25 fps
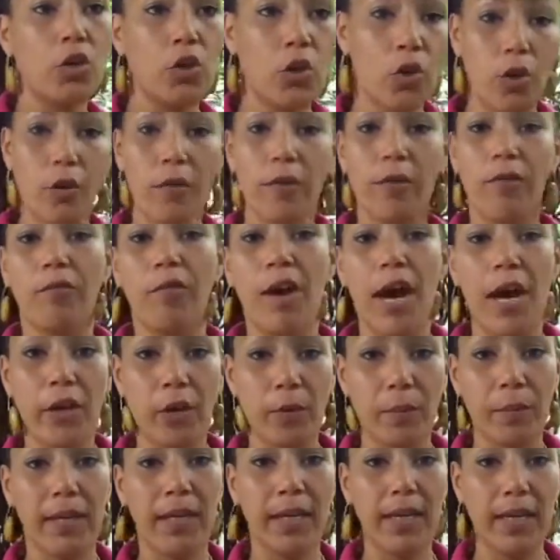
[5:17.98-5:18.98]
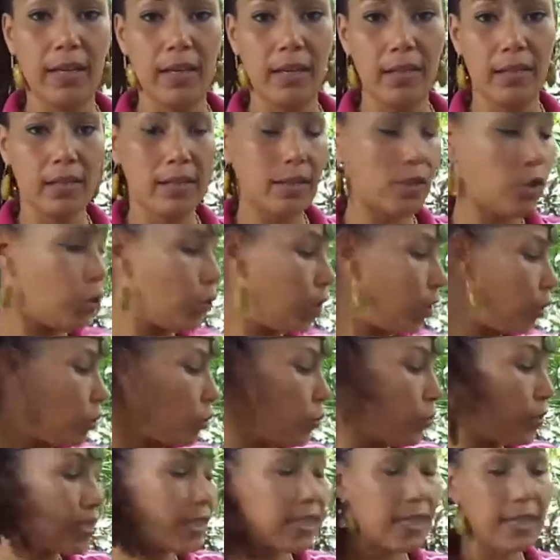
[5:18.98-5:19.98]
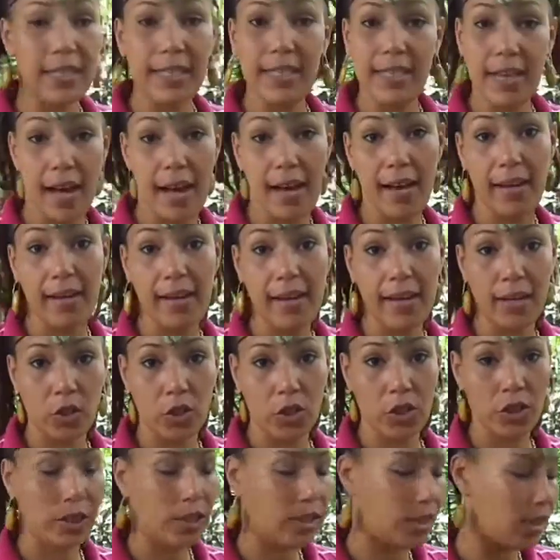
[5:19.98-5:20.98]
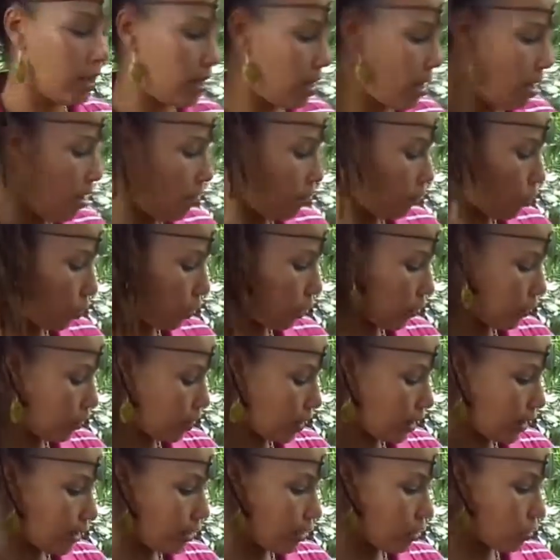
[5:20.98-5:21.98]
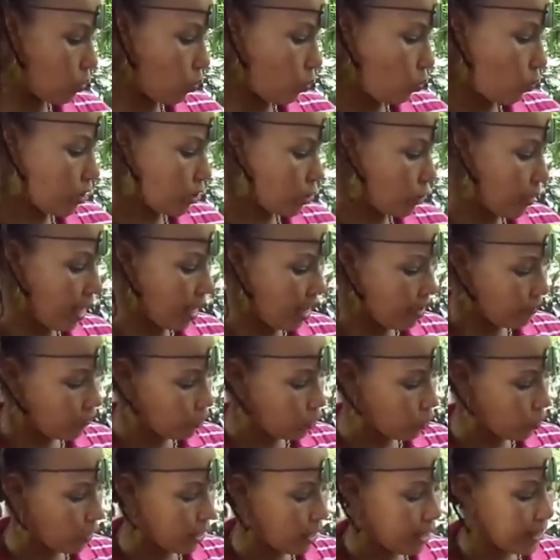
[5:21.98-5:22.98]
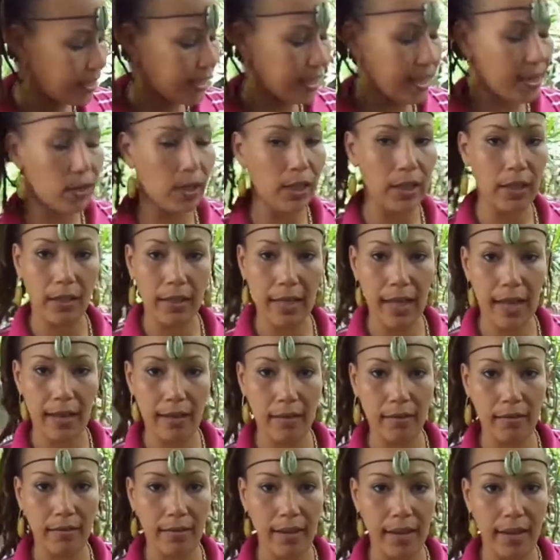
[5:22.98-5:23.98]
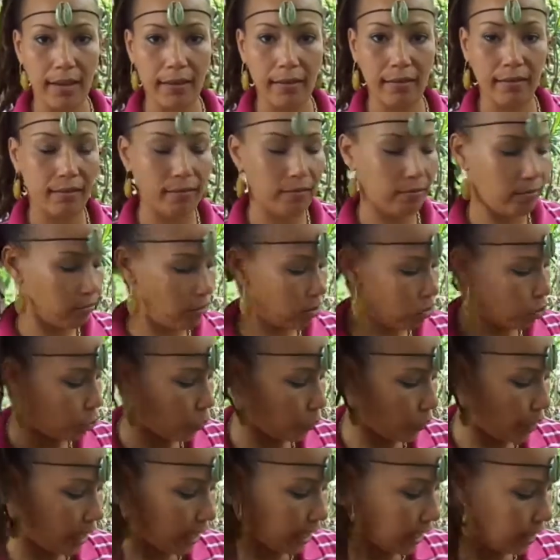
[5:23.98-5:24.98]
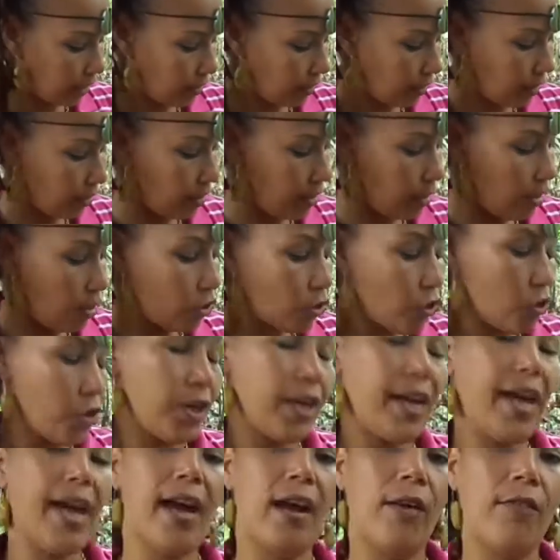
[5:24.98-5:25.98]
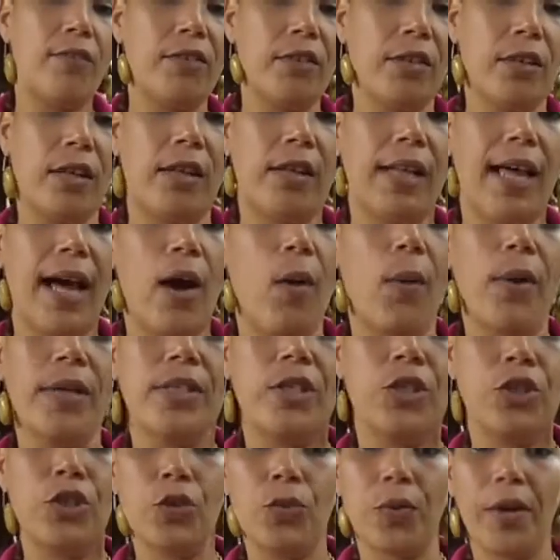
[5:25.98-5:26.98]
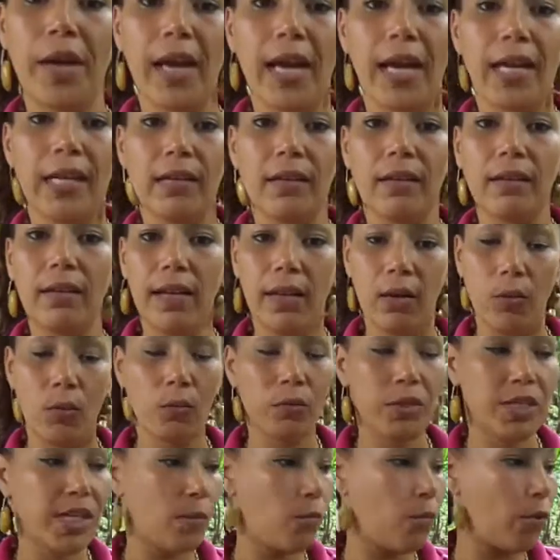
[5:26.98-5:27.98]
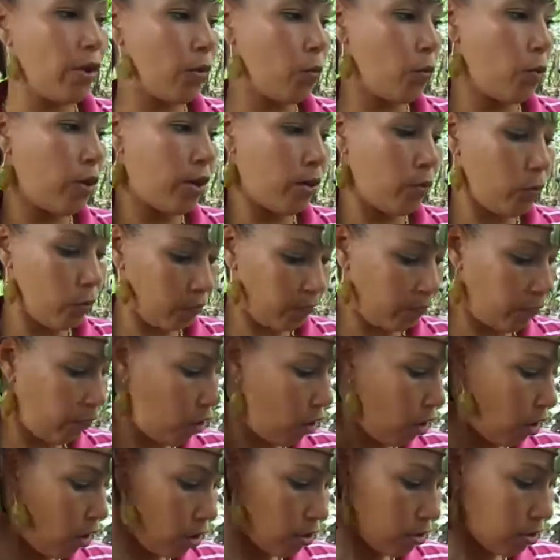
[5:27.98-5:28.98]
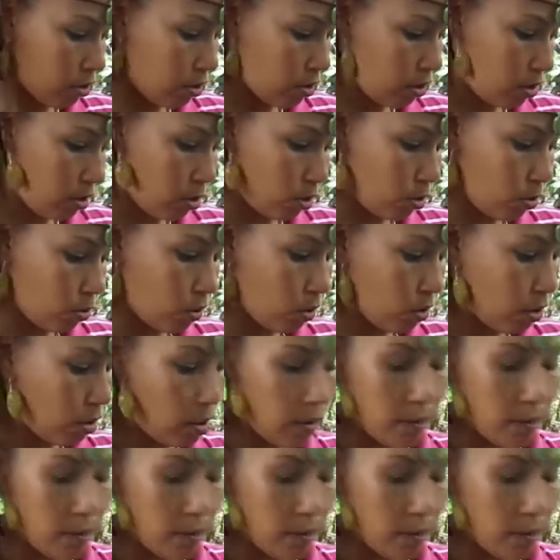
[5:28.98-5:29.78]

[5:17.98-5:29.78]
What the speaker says: your environment is. You can do this inside, actually. The only thing is, when you have trays that drain, you're going to have to allow it to drain in somewhere where it will fall. So